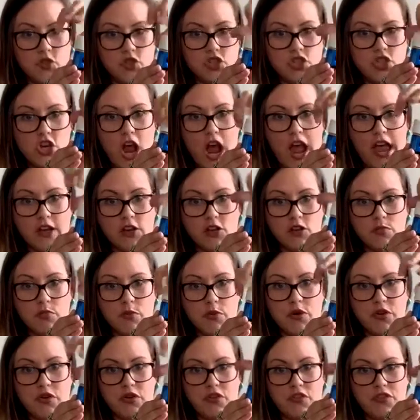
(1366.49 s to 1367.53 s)

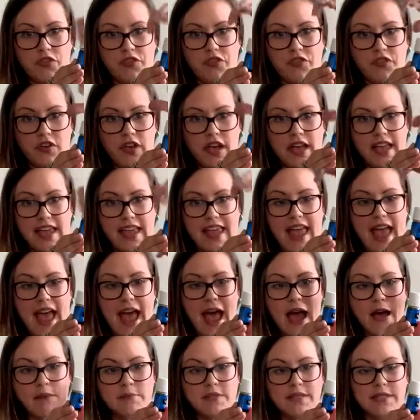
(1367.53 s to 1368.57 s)
child-proof
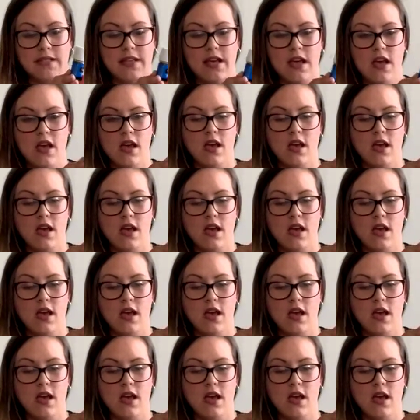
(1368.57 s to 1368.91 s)
caps.